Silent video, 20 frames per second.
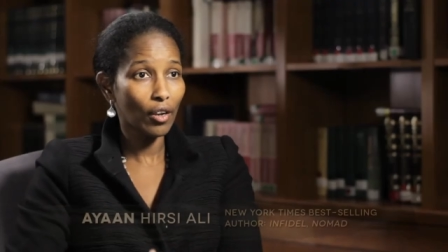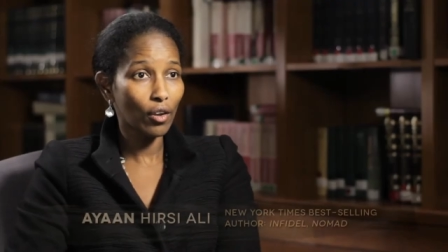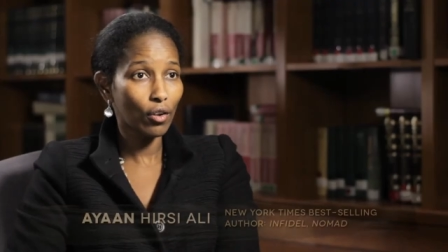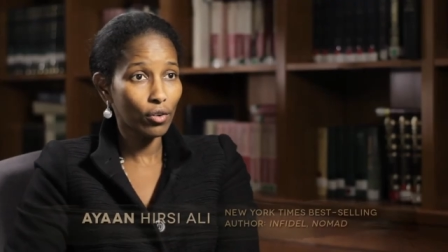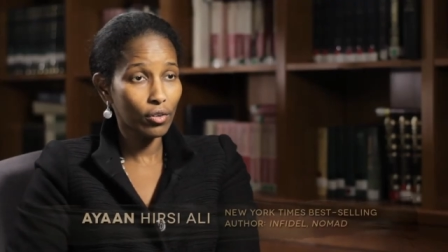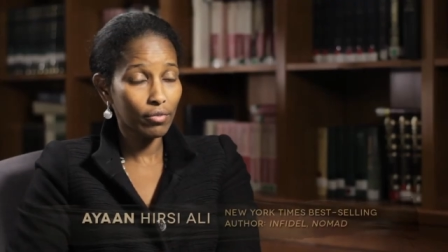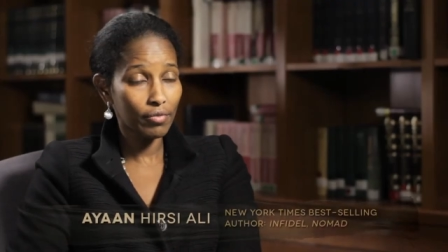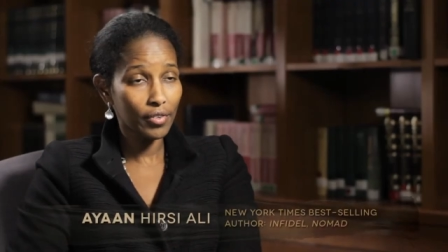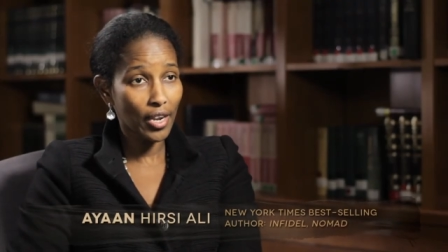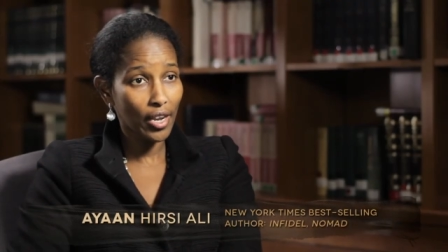a
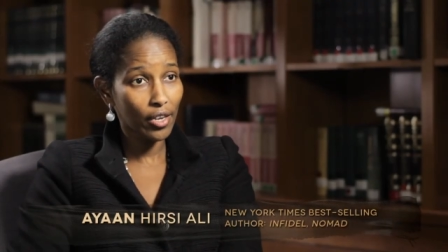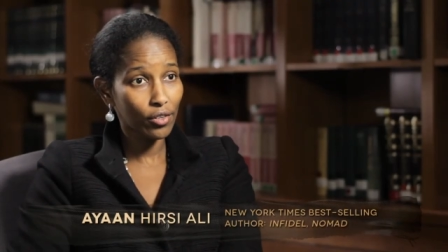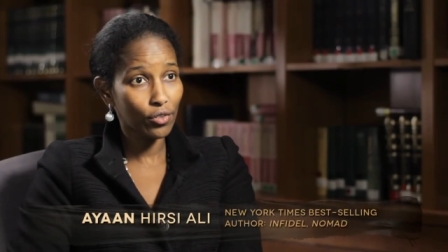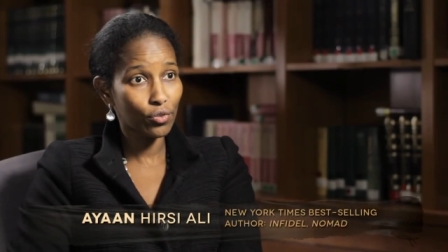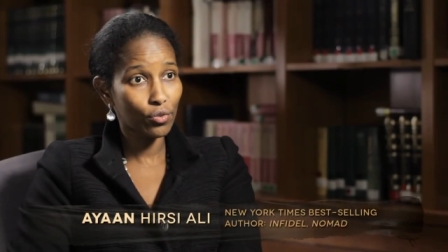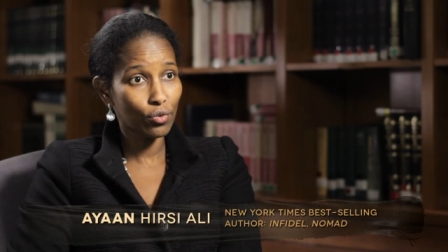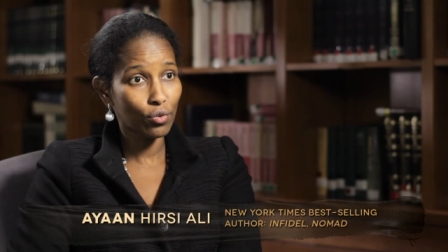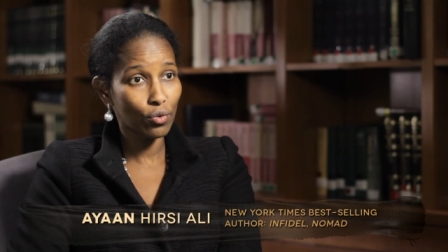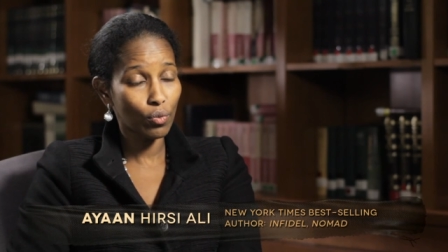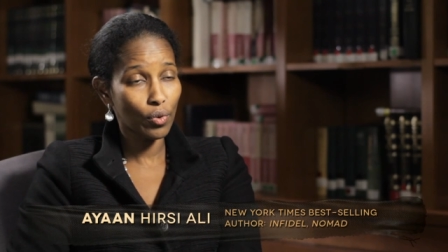lot of it
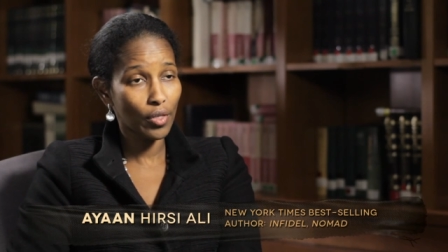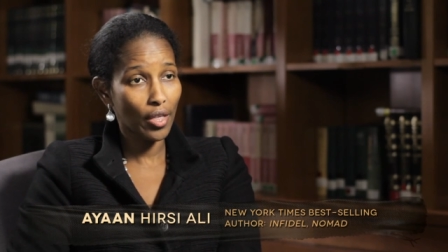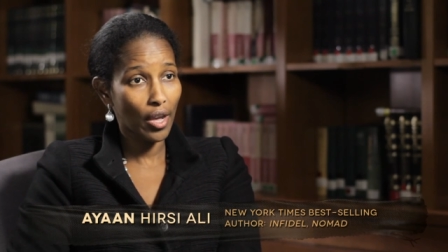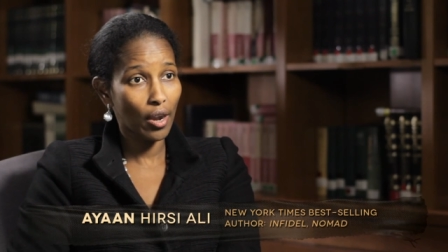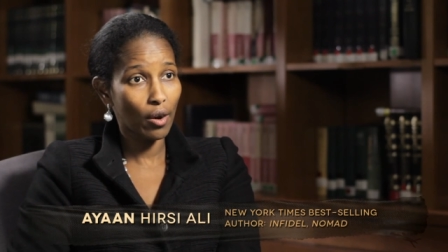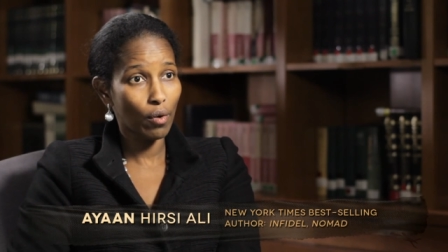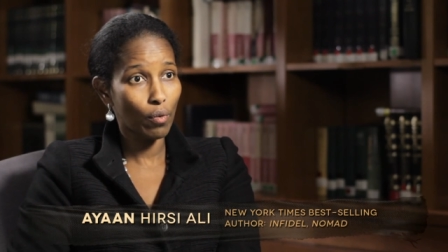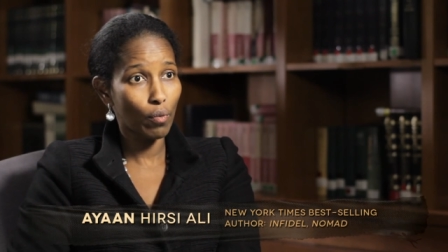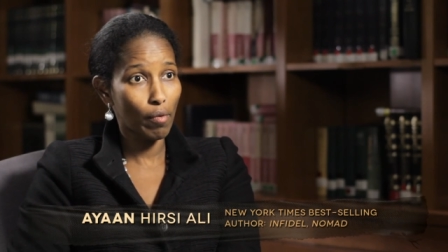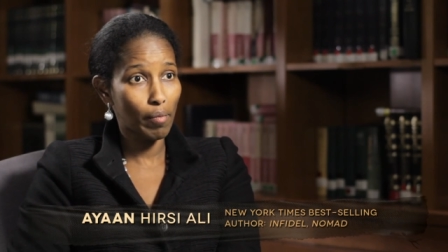has to do with
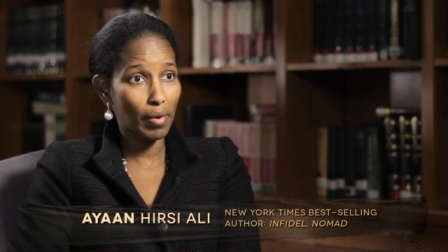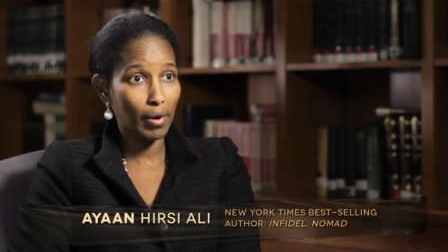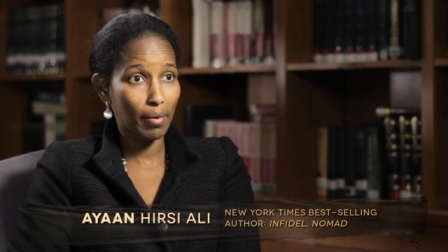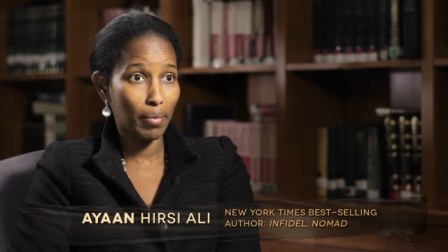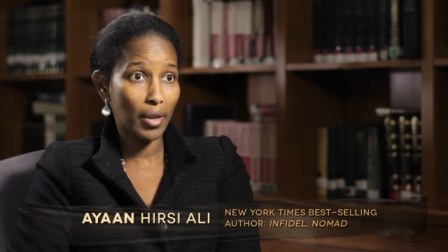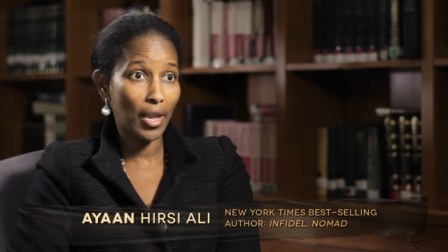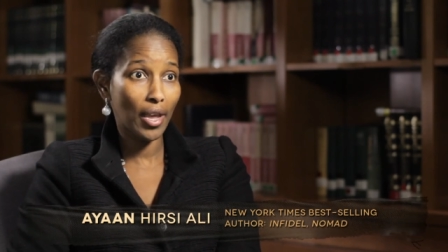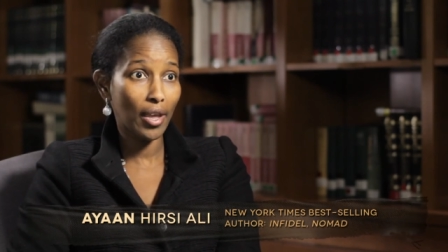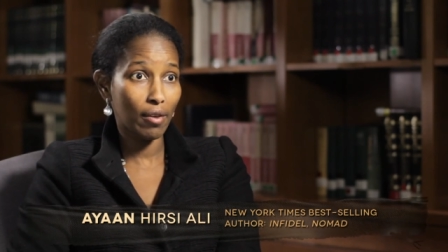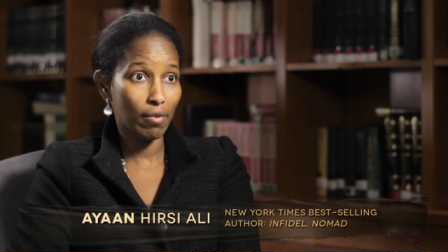how
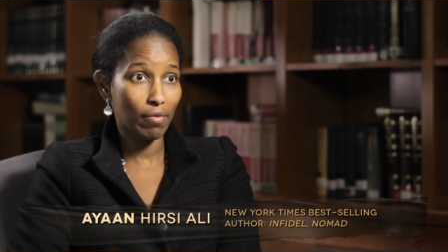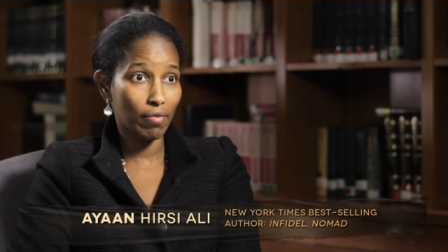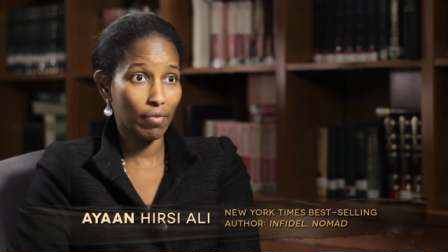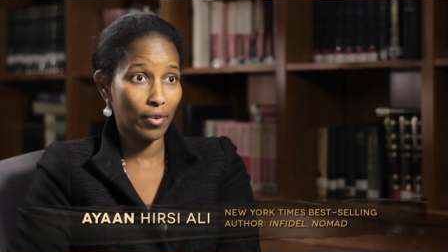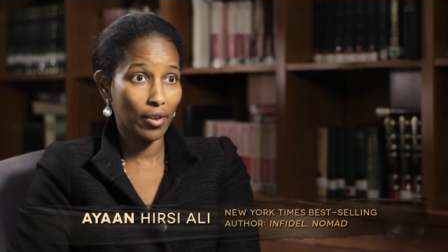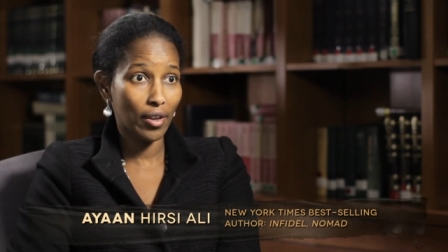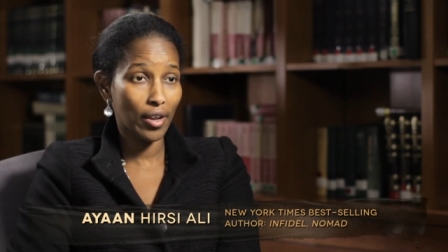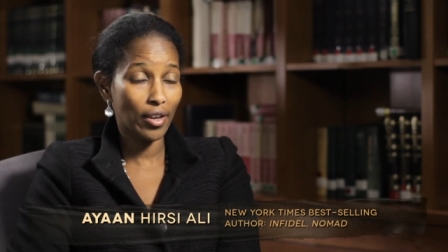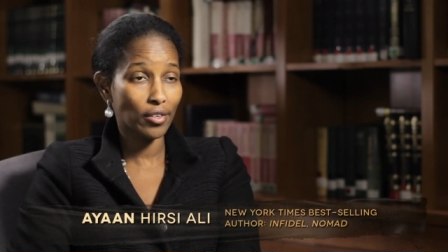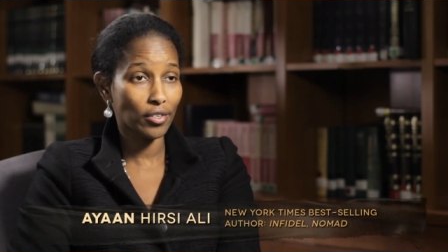women behave
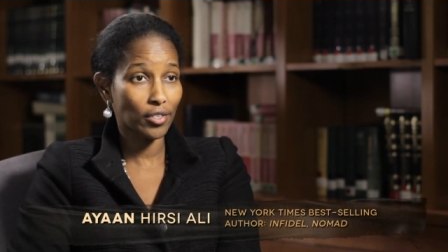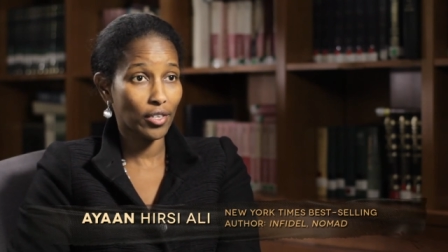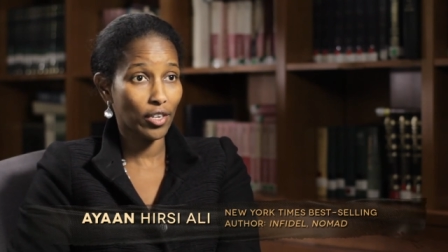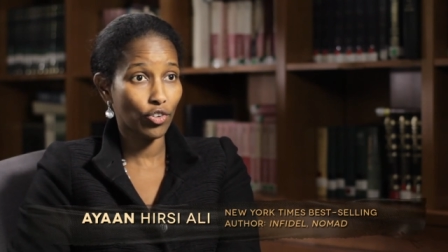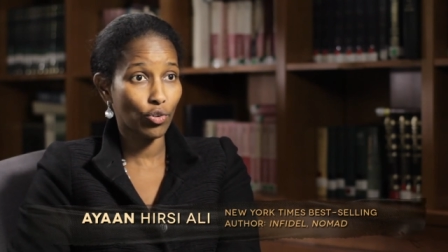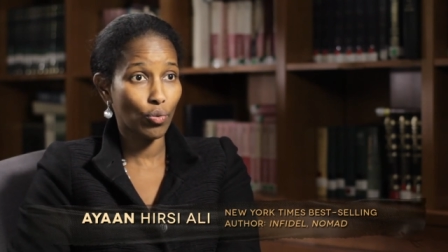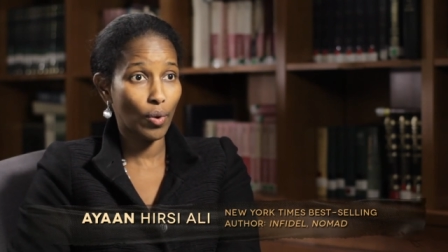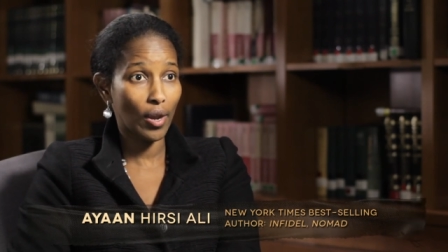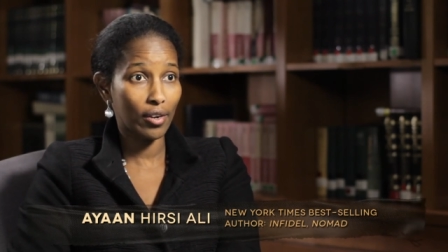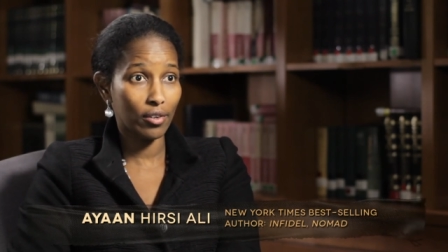and the
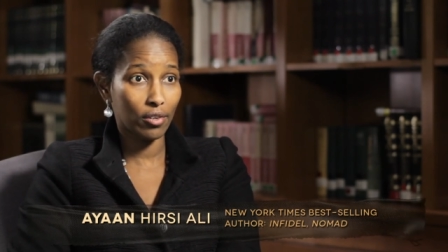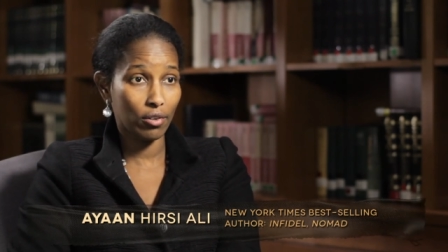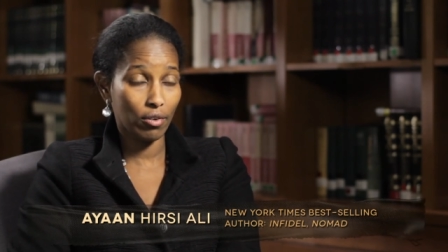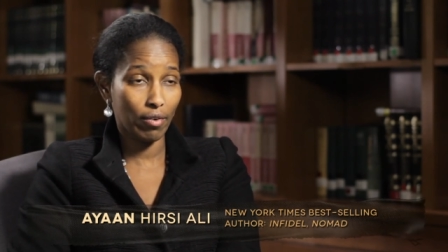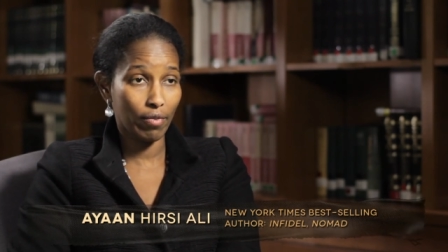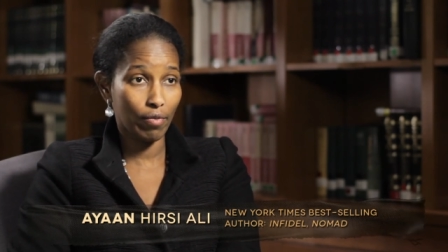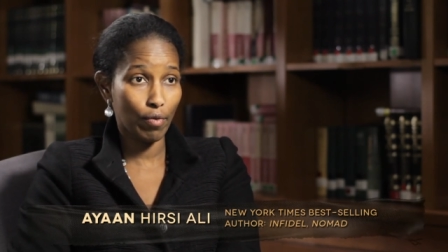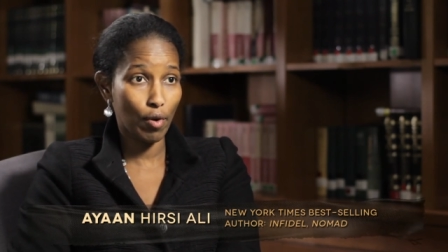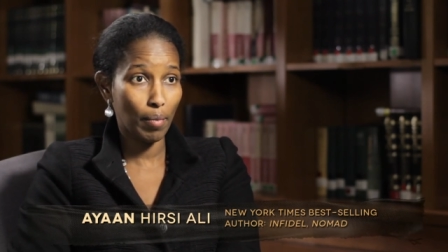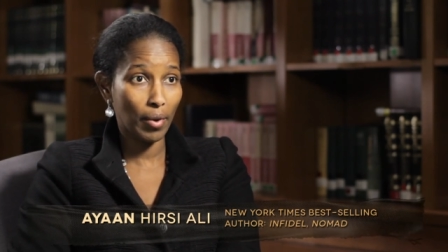sexuality
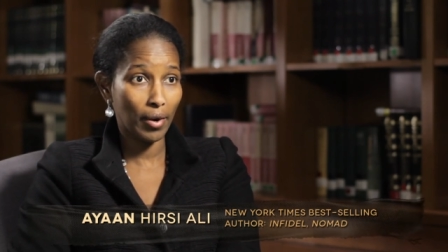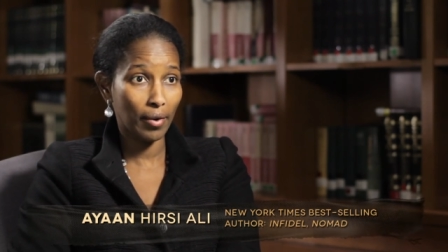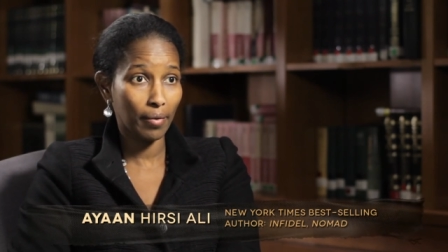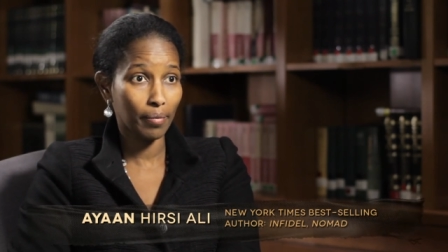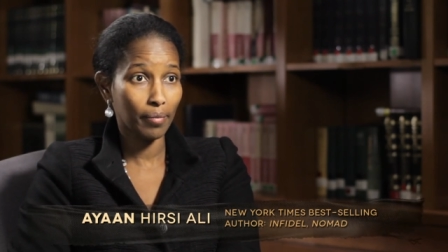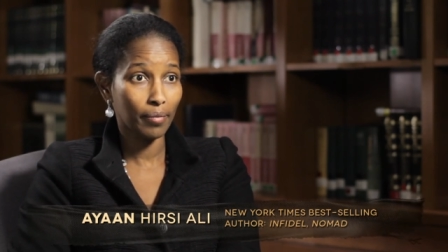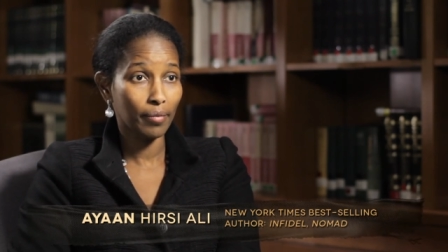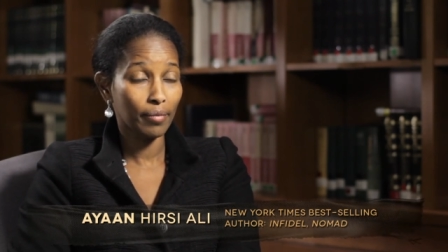of women